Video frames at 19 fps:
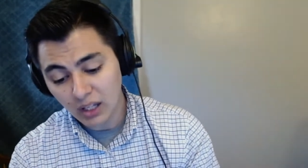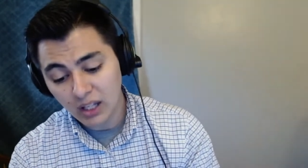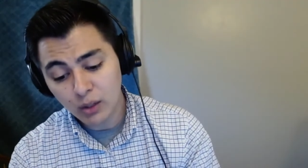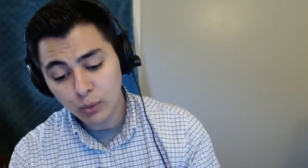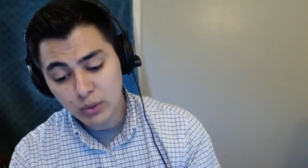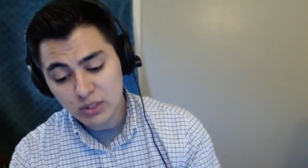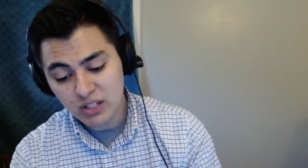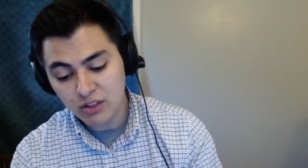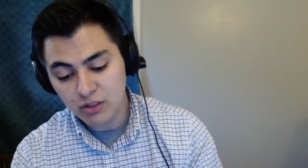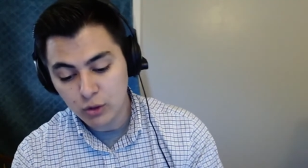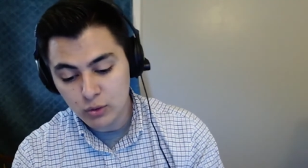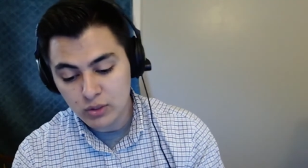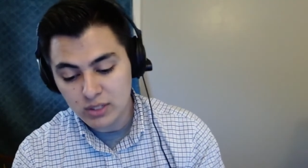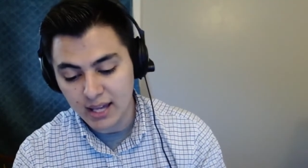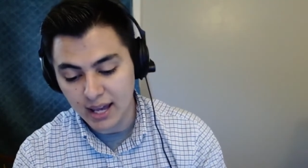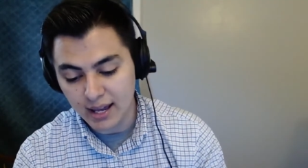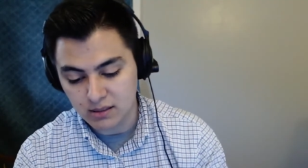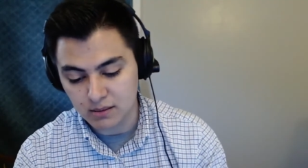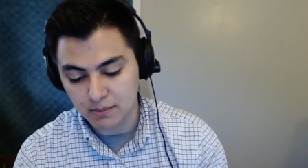it was
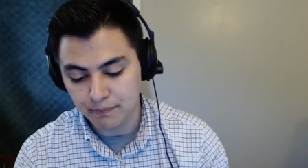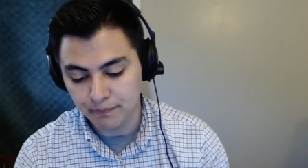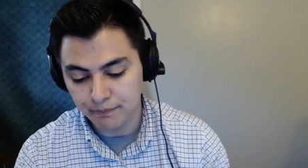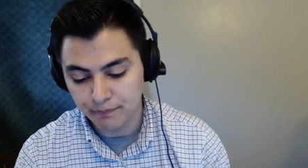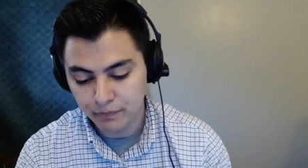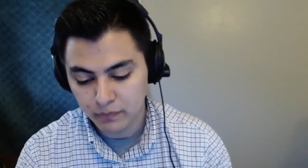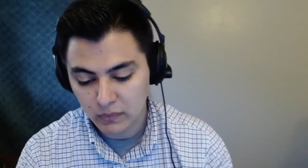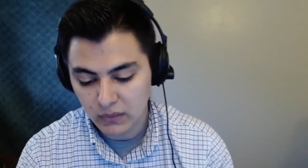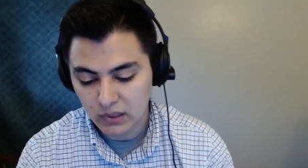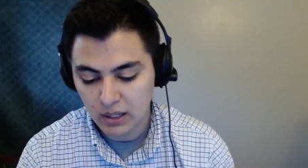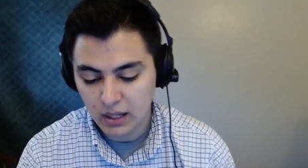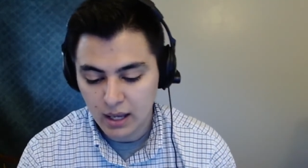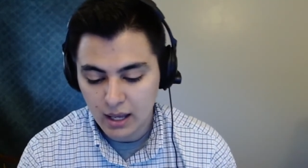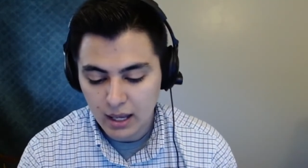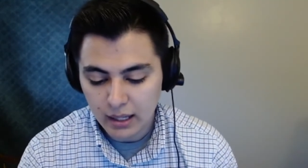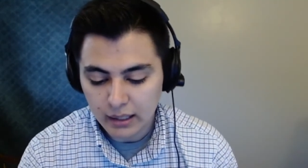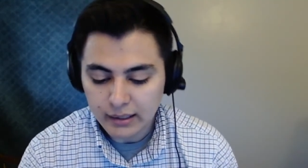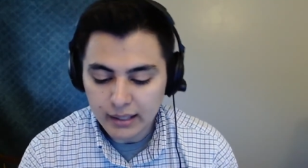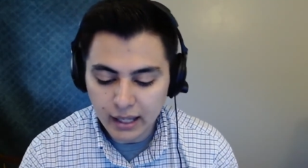enthusiasm.
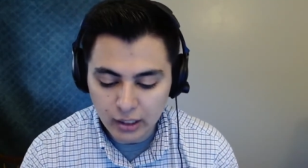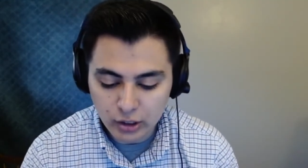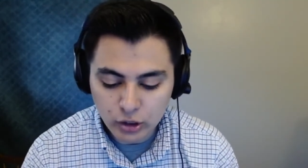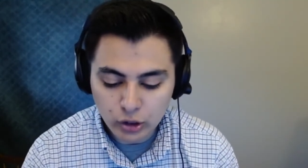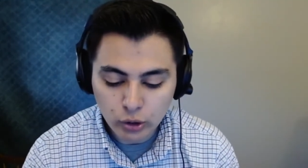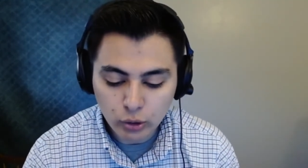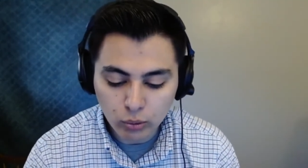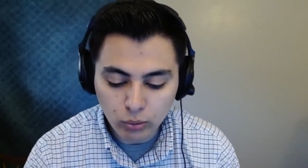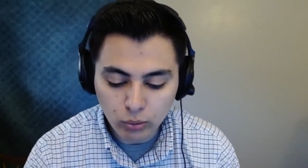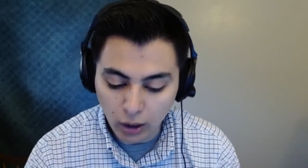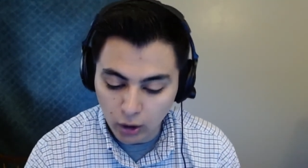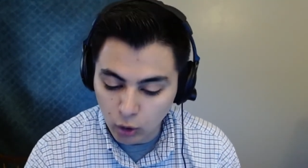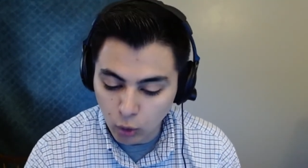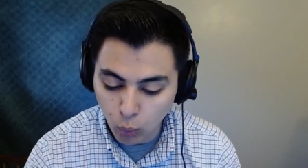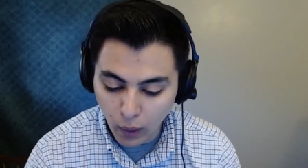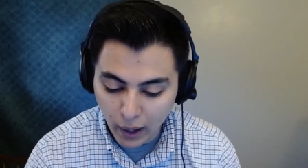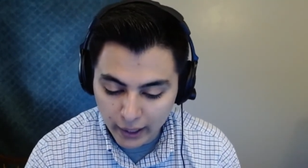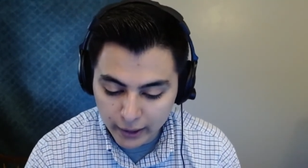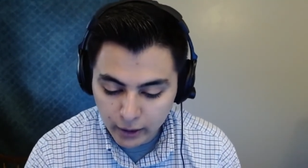Can you
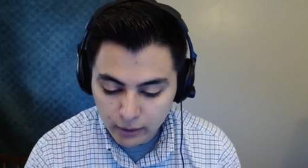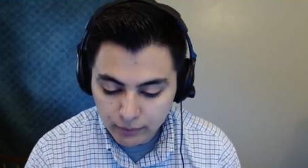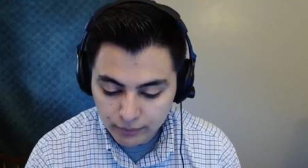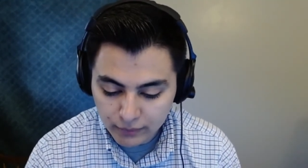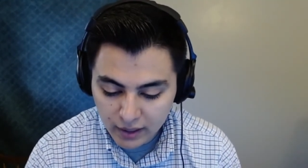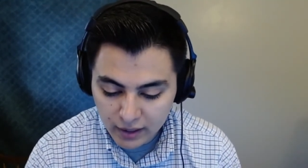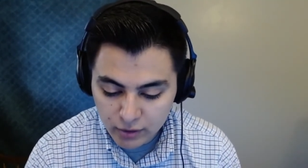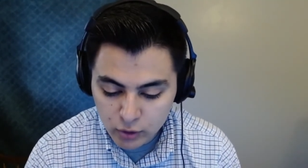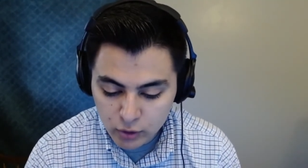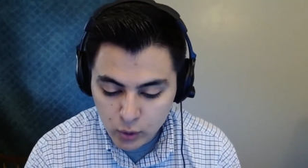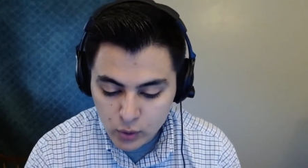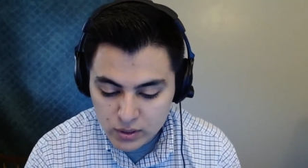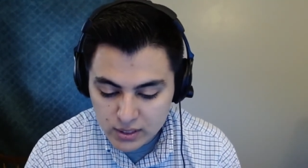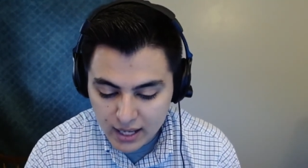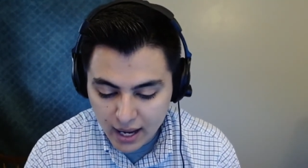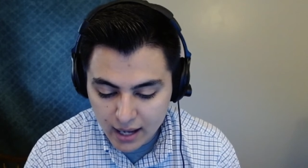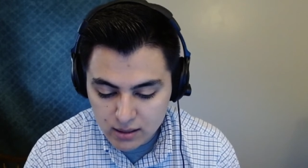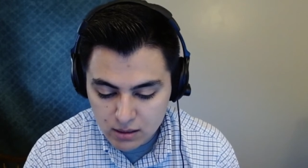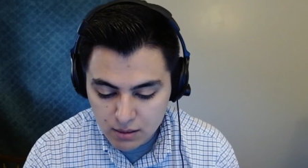acquire
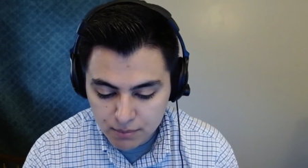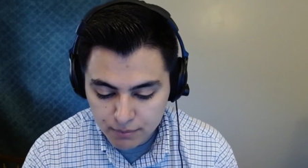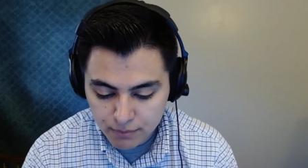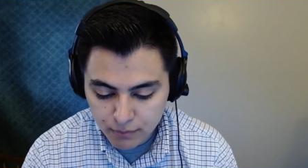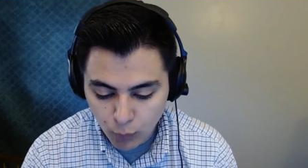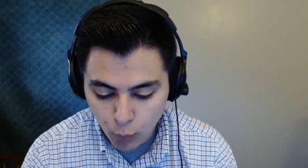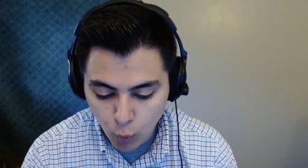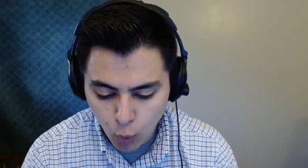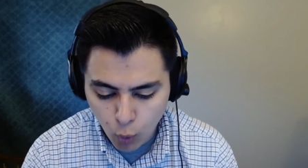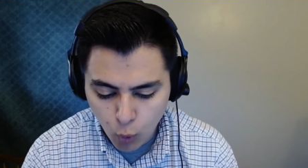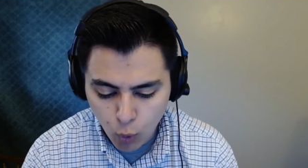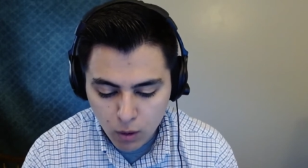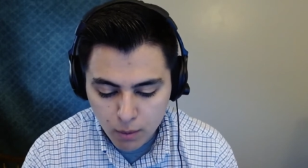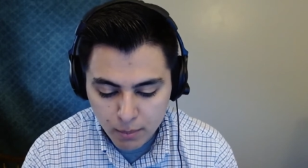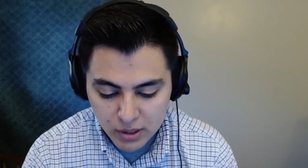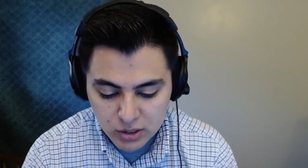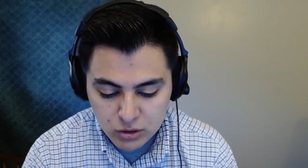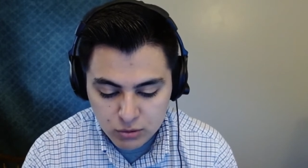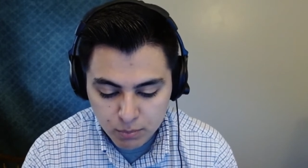enthusiasm,
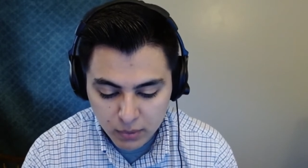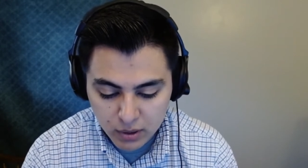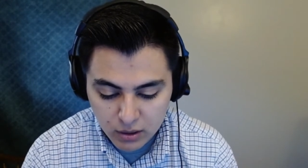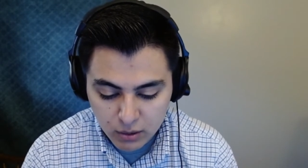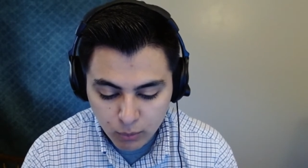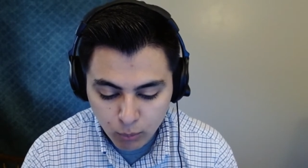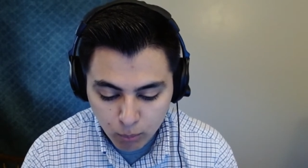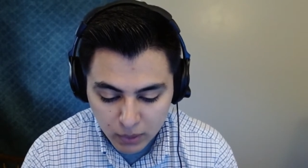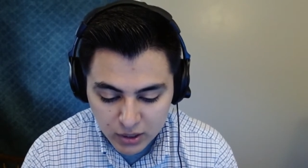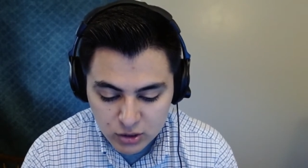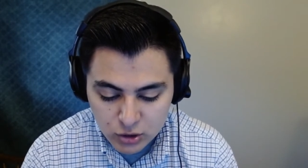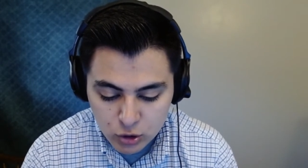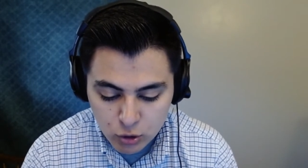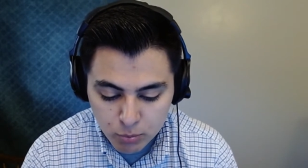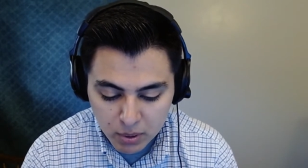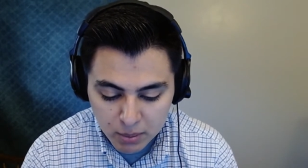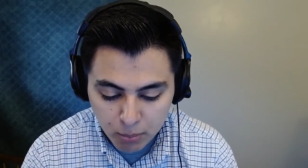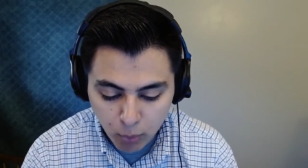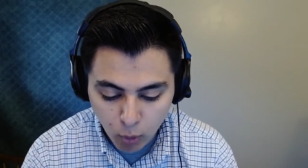or must, must
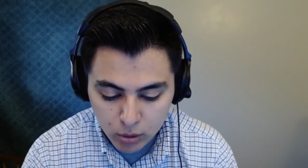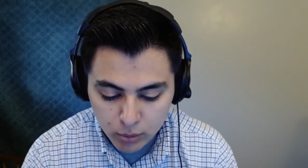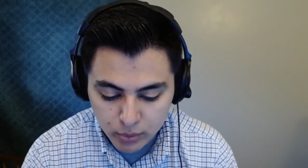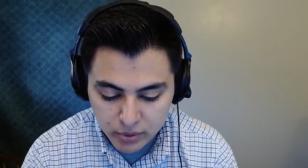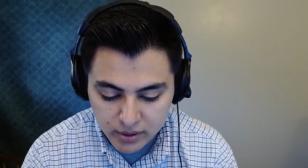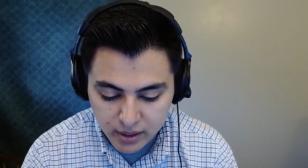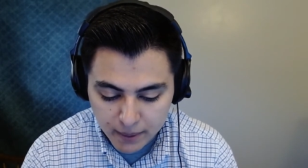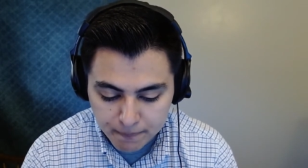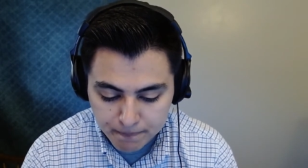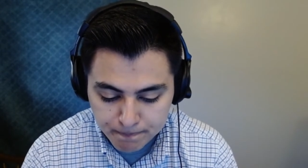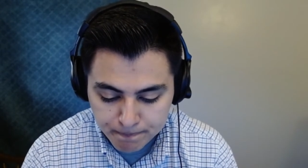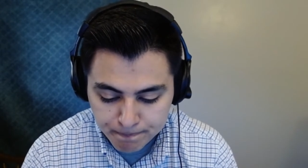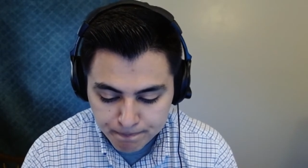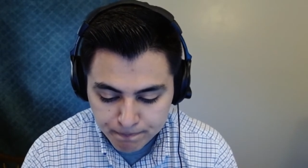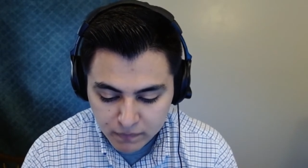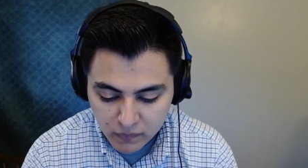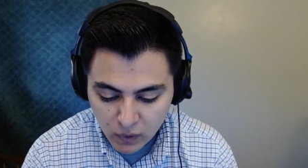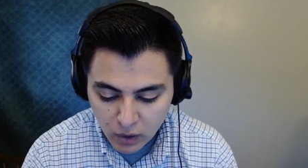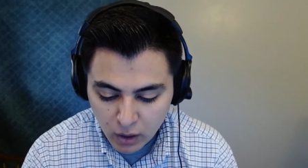you be born with it?
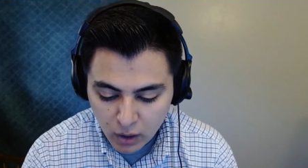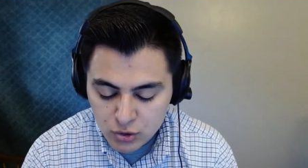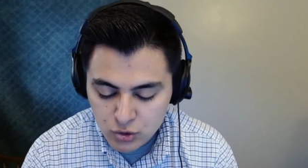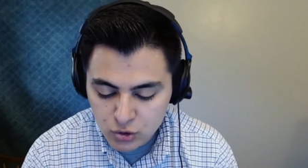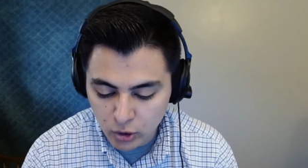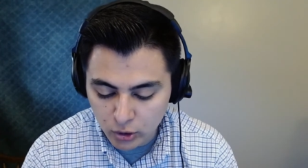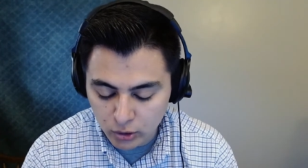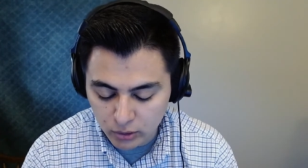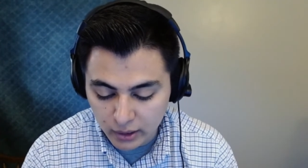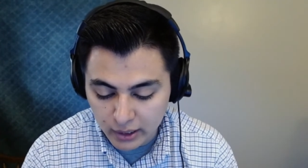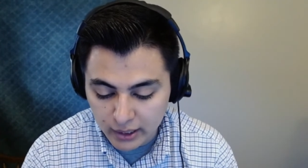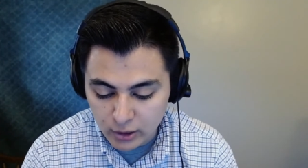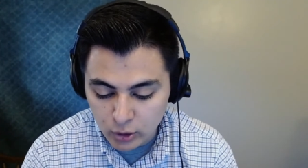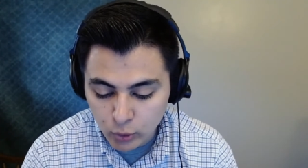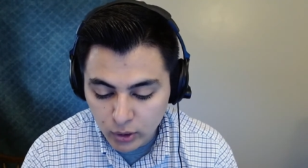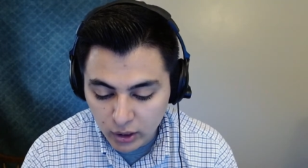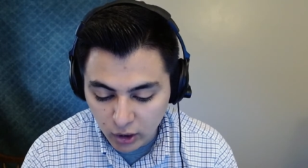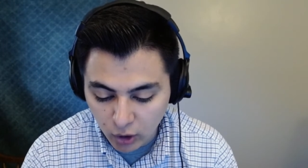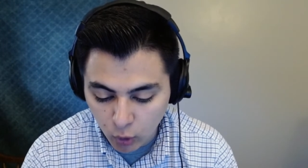Certainly,
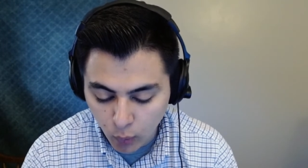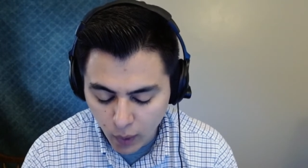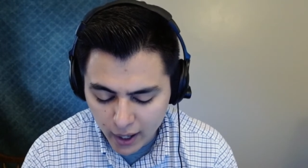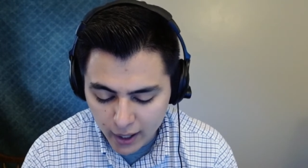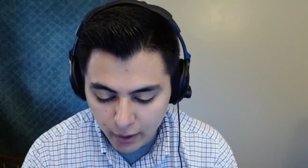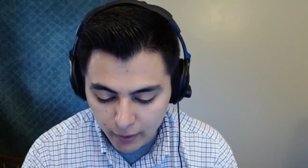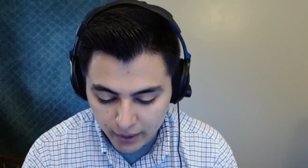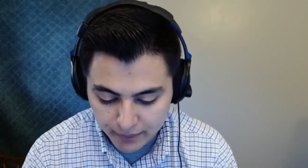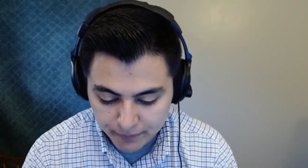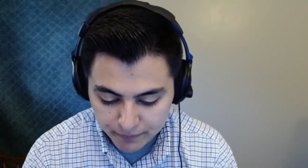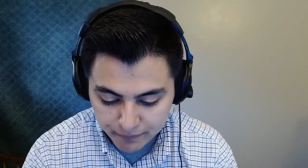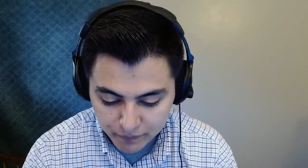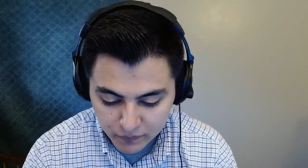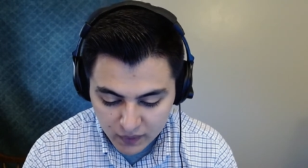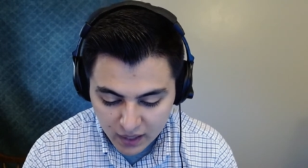you can acquire it.